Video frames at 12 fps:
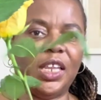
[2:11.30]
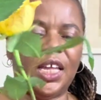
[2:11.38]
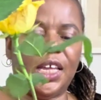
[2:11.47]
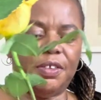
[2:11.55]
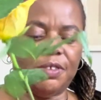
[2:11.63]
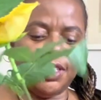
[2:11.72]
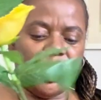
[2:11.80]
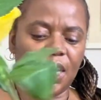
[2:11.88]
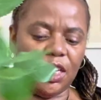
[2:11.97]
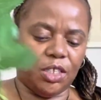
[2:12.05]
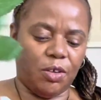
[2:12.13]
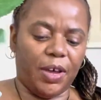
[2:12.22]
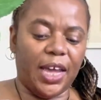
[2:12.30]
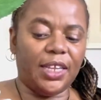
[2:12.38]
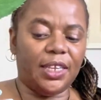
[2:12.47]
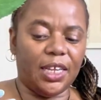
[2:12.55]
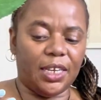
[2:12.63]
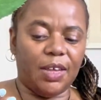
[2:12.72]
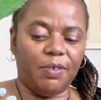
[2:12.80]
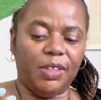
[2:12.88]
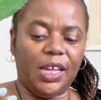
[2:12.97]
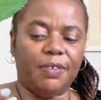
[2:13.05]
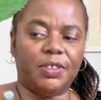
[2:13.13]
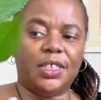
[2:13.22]
leaves. So I did
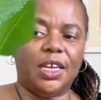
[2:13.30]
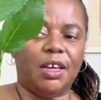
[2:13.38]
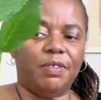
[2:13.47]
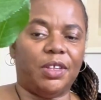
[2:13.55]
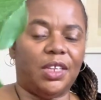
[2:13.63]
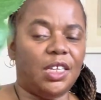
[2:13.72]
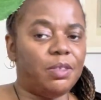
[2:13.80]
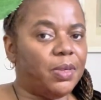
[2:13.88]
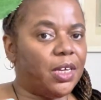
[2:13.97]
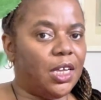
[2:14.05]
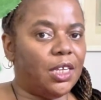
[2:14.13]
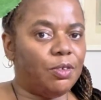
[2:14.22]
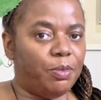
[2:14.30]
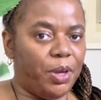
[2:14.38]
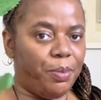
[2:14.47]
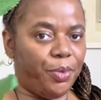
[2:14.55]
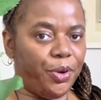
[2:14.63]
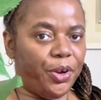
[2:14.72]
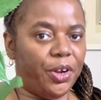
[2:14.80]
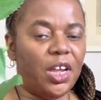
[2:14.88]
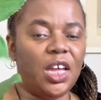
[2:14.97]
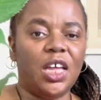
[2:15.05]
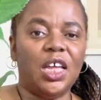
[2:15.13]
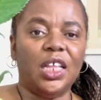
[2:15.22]
definitely have to take out the leaves because remember,
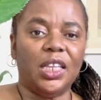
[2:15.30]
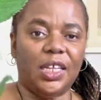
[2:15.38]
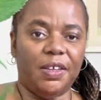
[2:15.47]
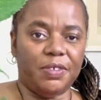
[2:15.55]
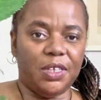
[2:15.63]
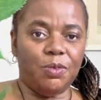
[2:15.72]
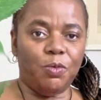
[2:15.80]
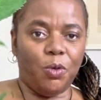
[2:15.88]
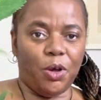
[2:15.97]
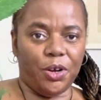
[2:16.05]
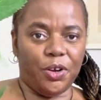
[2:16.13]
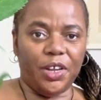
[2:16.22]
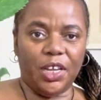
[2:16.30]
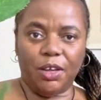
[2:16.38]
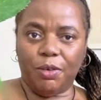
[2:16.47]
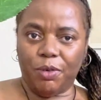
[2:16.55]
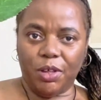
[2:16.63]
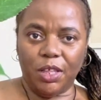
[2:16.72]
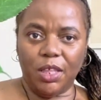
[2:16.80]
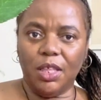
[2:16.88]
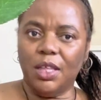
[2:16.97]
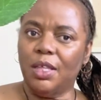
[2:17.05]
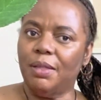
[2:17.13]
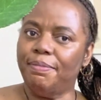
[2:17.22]
leaves in water equal
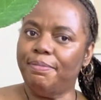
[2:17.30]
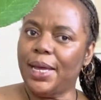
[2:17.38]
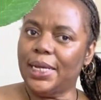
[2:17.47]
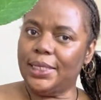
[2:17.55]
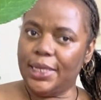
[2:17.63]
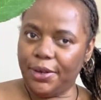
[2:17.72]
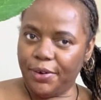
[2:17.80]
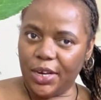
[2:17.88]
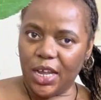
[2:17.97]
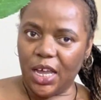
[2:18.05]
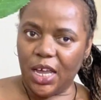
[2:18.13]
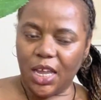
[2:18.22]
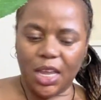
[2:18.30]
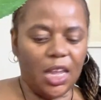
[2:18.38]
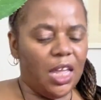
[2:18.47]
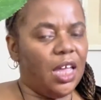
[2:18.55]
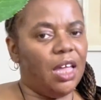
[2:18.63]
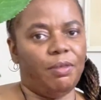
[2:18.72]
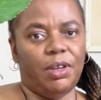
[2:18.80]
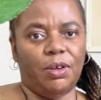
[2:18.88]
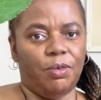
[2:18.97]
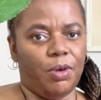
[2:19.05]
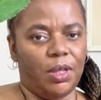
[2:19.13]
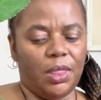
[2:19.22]
bacteria, and we
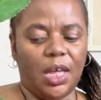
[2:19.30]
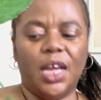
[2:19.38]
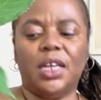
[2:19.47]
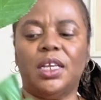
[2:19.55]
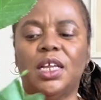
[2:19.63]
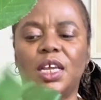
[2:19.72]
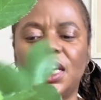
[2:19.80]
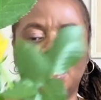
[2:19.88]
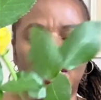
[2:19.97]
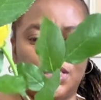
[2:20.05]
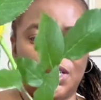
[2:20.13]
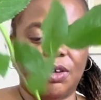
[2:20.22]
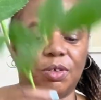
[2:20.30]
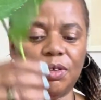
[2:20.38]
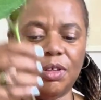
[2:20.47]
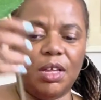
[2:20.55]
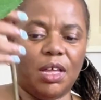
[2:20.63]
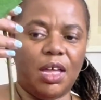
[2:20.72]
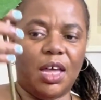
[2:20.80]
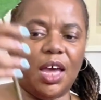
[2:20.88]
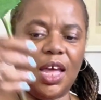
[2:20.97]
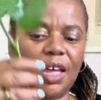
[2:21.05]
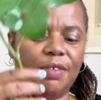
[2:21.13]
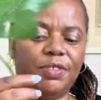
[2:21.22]
don't want that. So
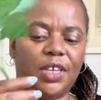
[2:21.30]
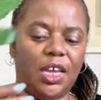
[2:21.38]
I have